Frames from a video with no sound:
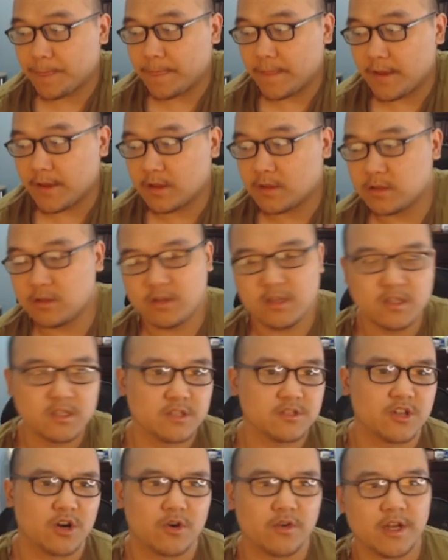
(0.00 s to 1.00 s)
Including the
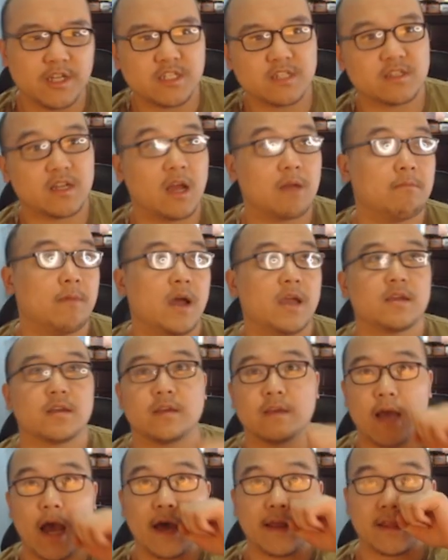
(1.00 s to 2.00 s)
duration time. My
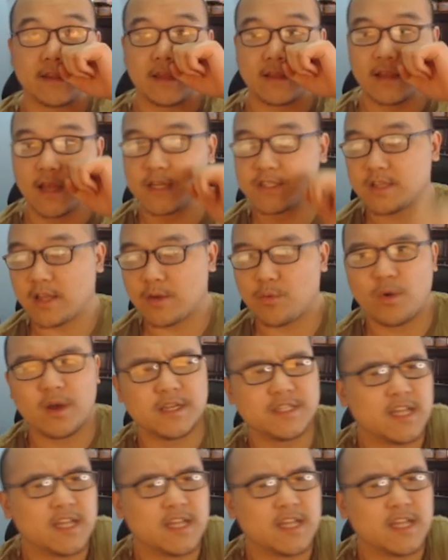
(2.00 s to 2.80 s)
god, I think it lasted like, what?